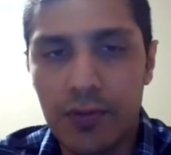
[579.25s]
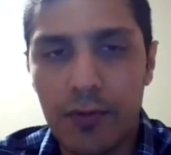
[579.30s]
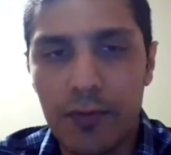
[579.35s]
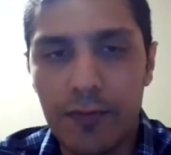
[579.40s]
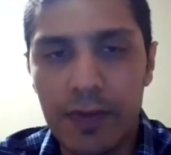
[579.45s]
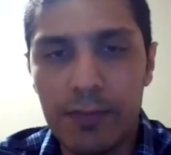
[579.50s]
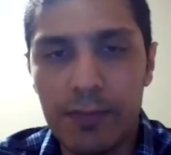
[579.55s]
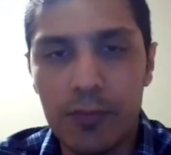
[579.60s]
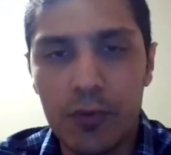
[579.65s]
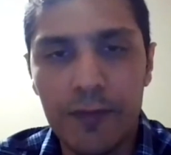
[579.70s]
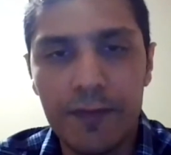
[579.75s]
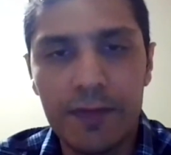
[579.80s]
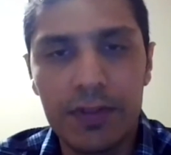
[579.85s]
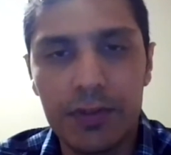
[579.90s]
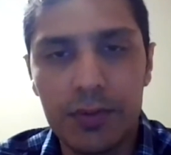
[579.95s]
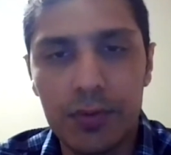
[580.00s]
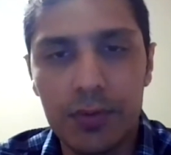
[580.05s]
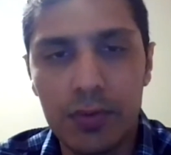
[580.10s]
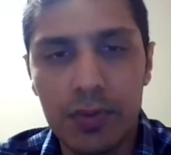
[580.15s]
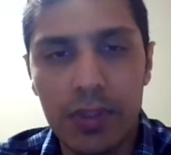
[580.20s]
So we moved
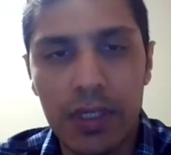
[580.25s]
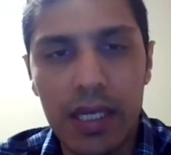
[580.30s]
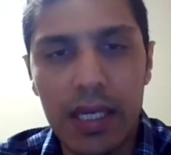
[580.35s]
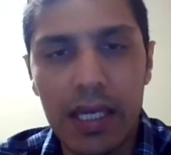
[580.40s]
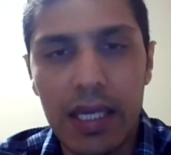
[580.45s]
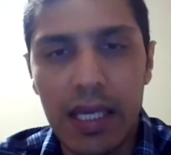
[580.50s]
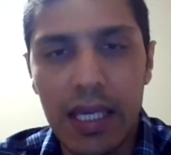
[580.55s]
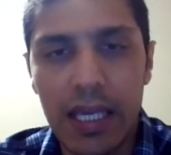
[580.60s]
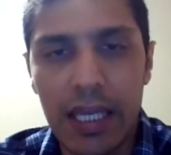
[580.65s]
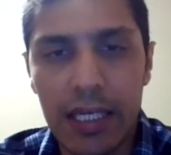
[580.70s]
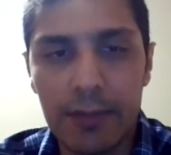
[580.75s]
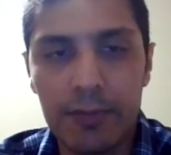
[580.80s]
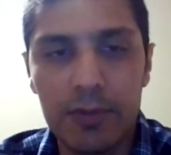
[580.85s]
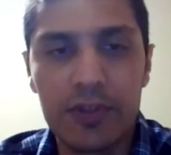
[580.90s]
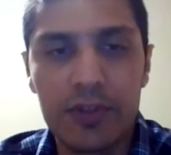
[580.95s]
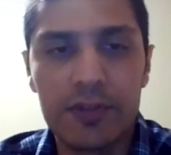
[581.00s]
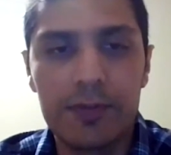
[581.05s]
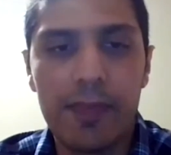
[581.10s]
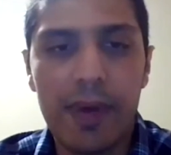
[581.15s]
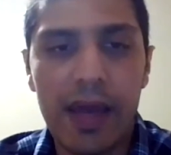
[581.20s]
to
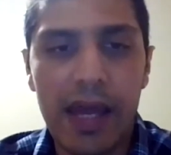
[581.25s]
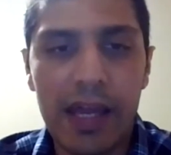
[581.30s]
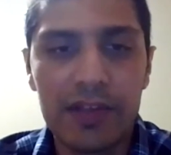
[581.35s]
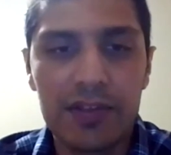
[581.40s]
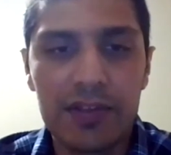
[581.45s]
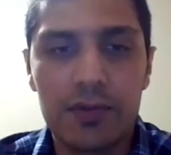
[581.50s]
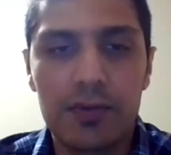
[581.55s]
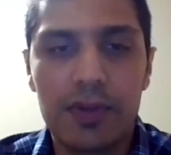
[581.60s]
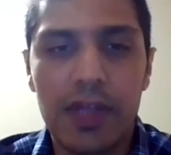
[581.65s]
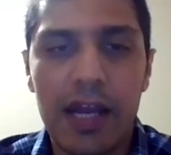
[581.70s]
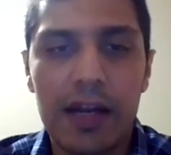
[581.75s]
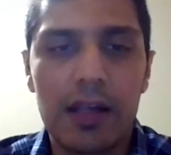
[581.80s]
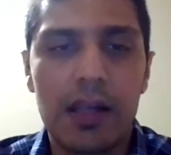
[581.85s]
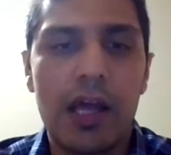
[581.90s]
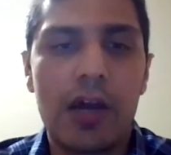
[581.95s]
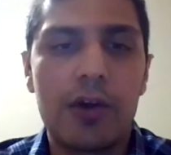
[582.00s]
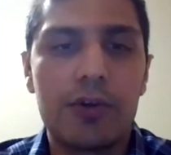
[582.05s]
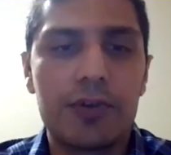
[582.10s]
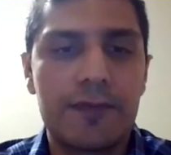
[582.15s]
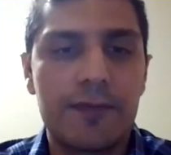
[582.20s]
AWS batch, so that
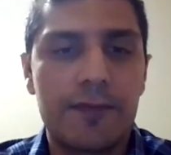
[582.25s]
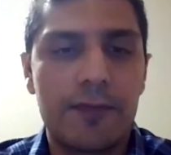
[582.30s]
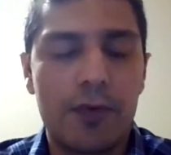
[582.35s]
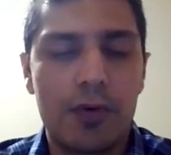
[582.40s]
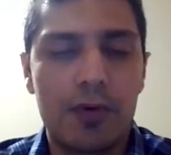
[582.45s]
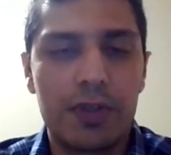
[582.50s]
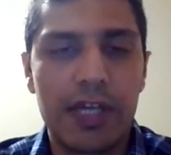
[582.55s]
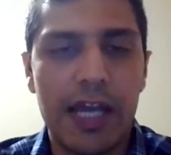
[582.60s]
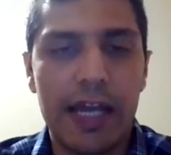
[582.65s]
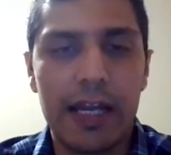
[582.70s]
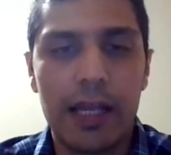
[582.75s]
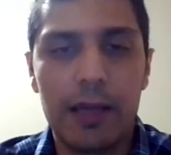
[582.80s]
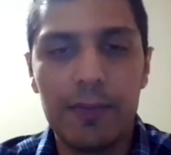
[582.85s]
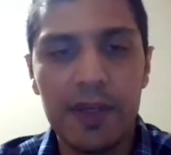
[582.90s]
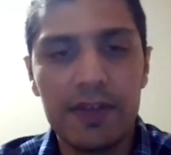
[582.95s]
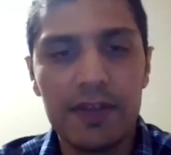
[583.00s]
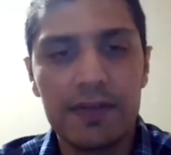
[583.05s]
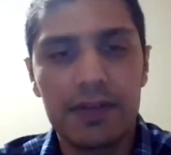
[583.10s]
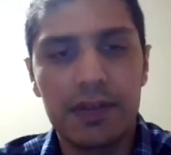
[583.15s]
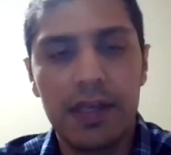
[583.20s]
allows for
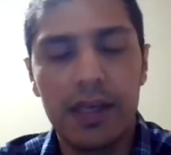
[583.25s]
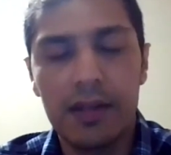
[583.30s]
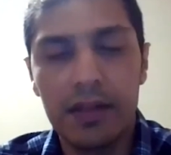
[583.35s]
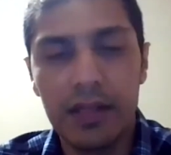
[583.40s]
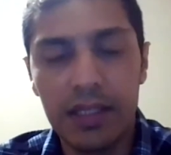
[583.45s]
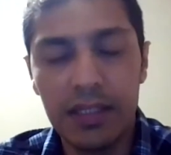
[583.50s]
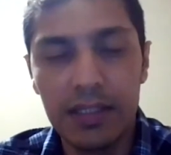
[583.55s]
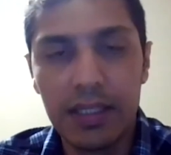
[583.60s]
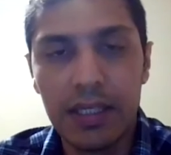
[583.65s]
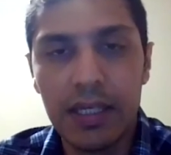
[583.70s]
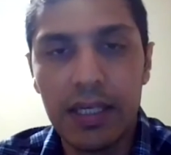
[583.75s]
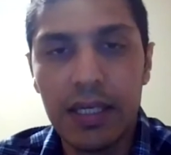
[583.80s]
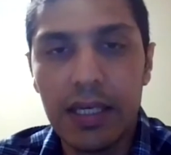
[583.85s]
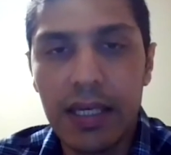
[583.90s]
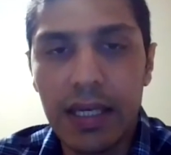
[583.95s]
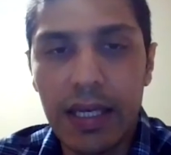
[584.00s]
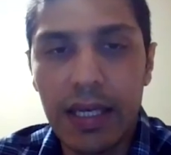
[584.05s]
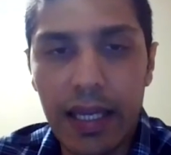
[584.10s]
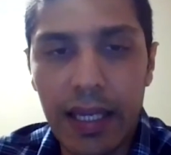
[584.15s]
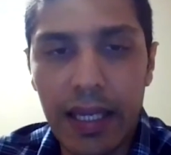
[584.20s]
dynamic scaling
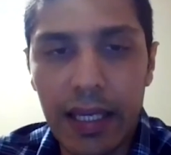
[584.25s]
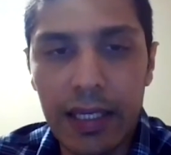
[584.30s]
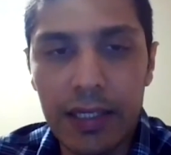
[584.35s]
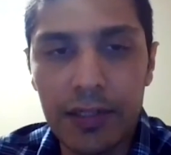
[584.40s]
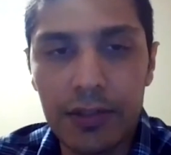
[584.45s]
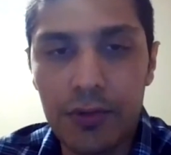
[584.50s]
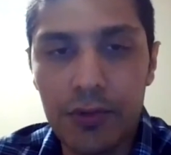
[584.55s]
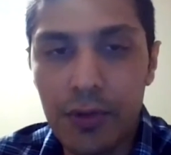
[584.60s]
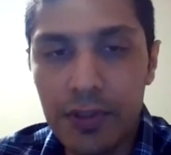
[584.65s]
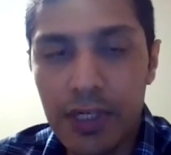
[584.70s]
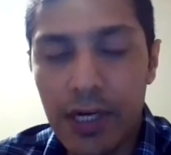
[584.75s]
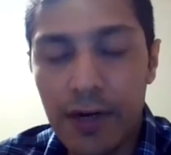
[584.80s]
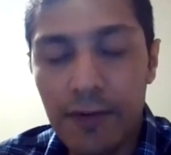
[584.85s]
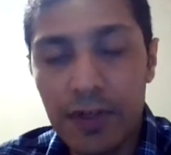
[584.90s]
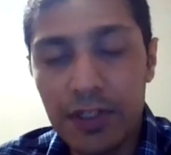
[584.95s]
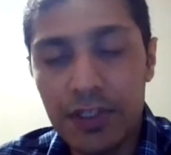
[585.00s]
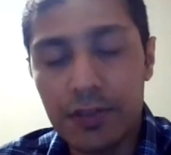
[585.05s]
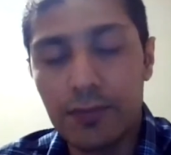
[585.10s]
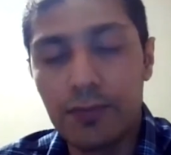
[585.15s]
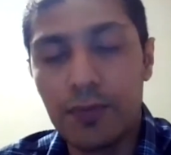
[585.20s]
and good
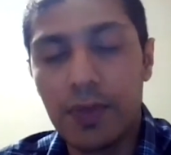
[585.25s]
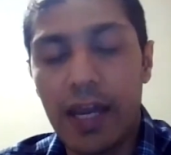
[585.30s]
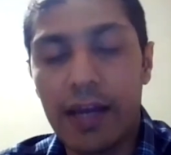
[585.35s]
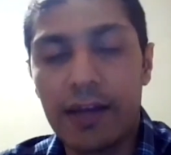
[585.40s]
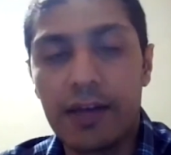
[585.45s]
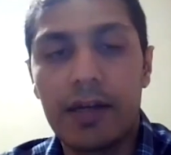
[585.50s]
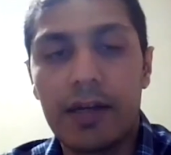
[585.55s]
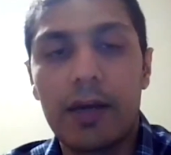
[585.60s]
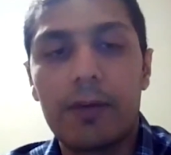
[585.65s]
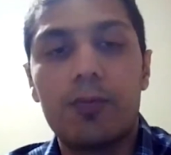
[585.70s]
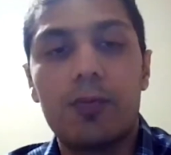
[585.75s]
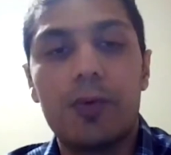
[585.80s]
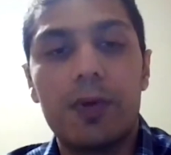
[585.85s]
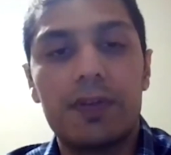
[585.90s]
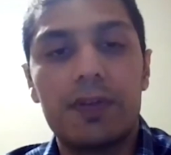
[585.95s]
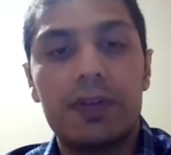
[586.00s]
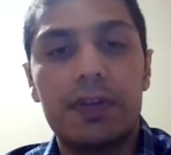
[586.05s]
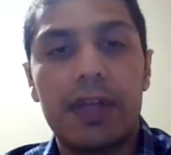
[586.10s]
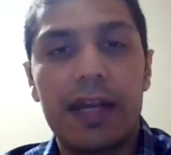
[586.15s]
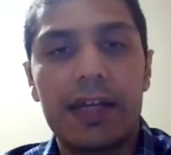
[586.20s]
coverage. So we ended up
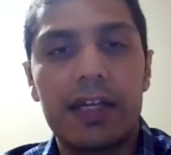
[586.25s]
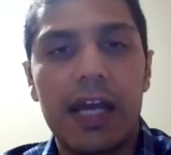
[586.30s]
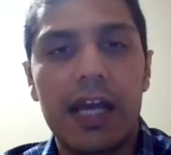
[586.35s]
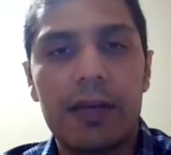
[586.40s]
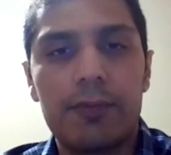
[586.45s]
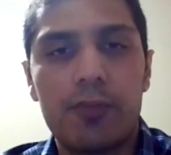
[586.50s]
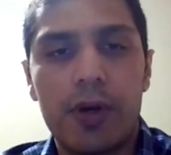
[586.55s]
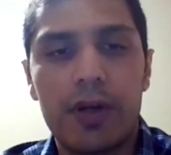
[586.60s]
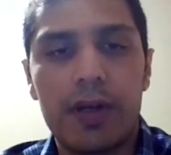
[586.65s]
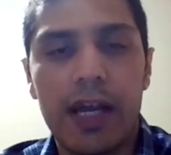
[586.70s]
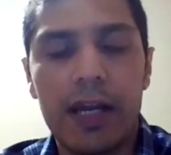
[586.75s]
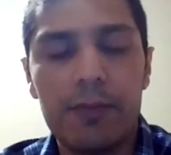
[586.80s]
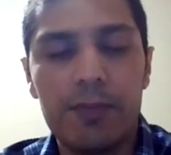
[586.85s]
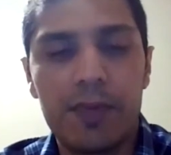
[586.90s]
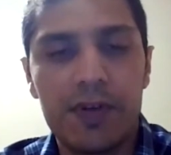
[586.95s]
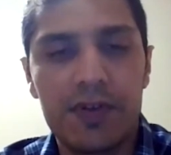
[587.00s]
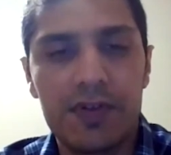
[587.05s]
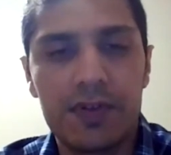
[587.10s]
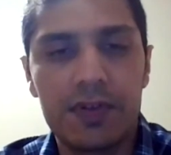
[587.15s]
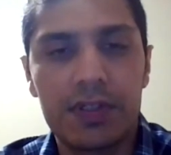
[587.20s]
with
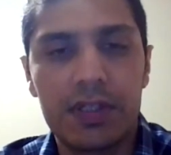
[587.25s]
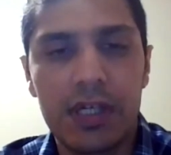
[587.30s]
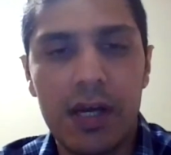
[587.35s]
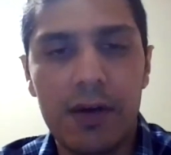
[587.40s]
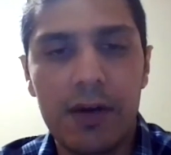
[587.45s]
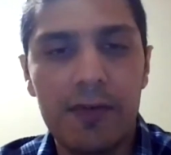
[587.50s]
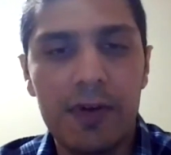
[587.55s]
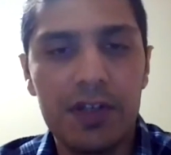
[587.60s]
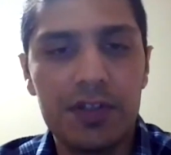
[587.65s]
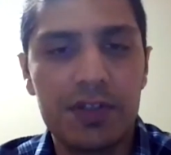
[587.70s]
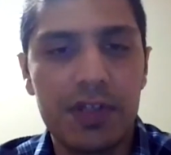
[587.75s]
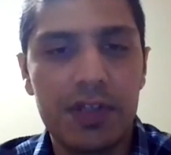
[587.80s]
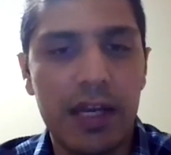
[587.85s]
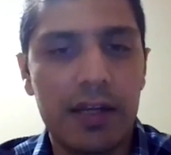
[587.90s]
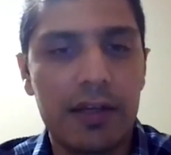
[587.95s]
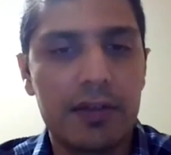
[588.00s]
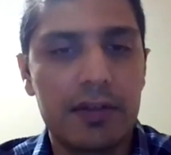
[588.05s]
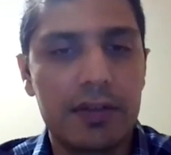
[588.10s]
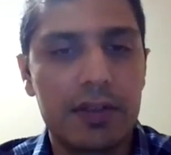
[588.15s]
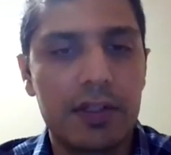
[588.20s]
99.9% coverage,
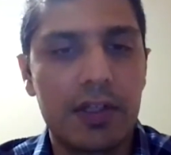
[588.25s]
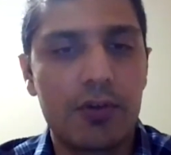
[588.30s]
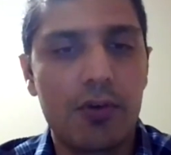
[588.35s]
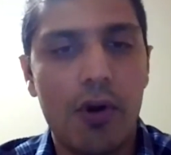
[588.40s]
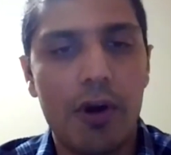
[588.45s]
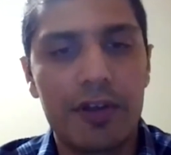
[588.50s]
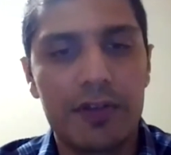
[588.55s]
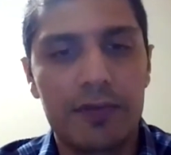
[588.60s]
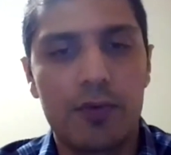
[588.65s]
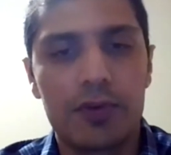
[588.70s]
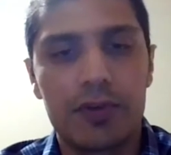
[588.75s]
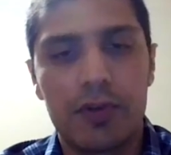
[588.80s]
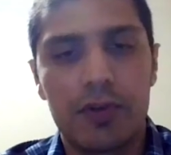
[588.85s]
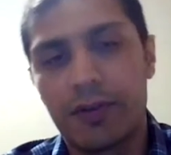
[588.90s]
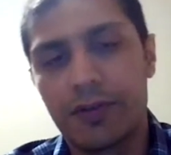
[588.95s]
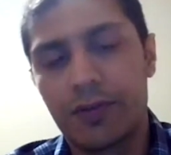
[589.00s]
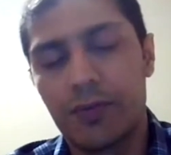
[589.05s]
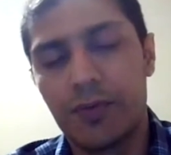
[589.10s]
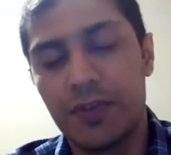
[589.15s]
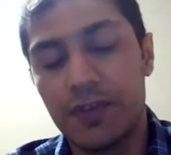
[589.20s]
and the cost was
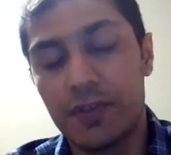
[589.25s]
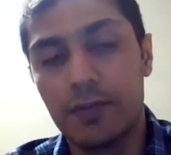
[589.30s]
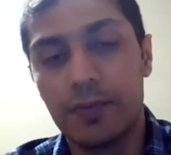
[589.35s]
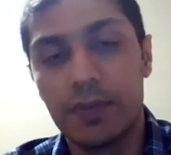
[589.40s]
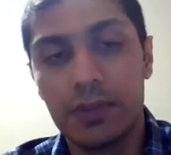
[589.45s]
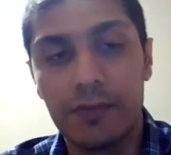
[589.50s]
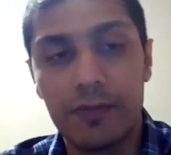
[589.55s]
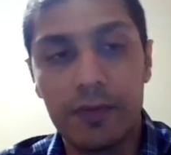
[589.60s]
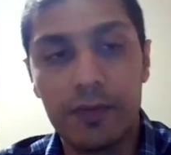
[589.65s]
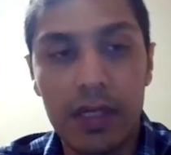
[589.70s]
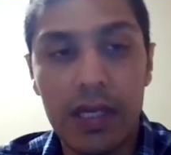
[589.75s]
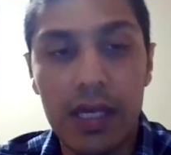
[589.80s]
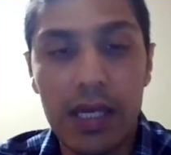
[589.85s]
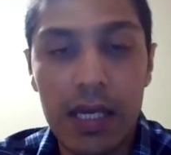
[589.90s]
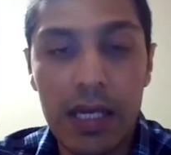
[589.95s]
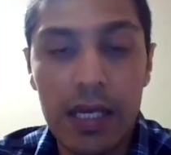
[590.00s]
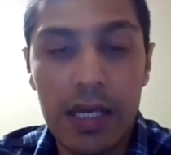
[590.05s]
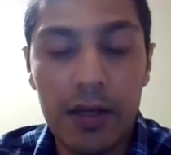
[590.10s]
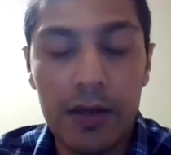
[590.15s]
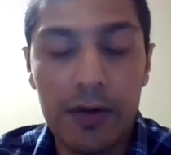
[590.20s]
also reasonable.
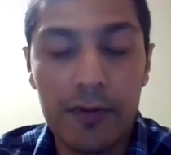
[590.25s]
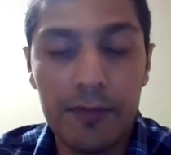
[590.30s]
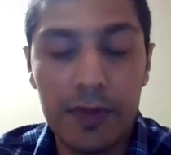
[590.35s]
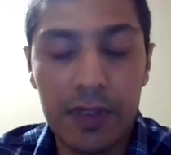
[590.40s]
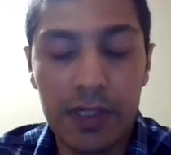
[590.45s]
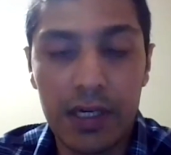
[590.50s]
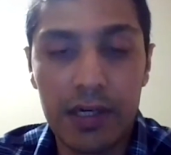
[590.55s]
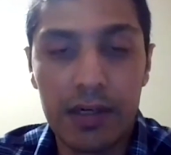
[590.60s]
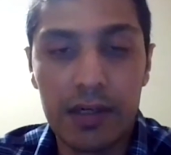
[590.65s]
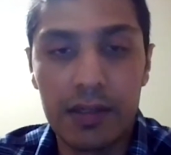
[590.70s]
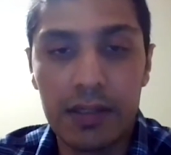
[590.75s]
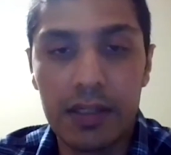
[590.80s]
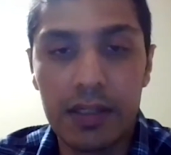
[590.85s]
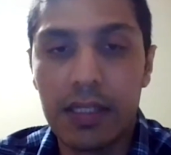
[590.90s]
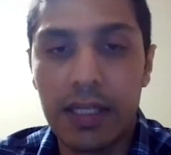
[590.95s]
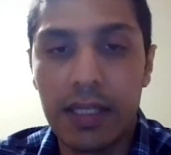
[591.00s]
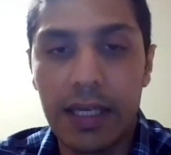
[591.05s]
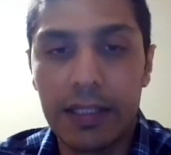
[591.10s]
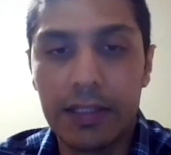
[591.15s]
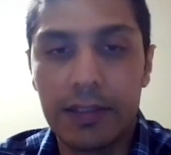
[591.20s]
We
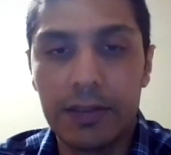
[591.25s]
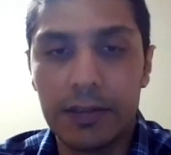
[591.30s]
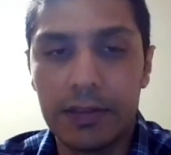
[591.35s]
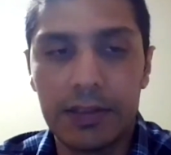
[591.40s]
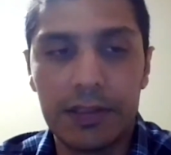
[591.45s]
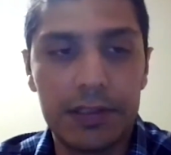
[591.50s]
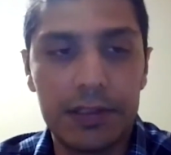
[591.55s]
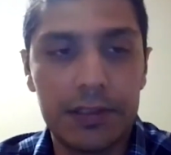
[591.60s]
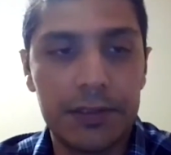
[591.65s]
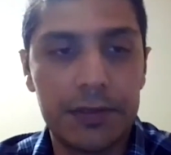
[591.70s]
are like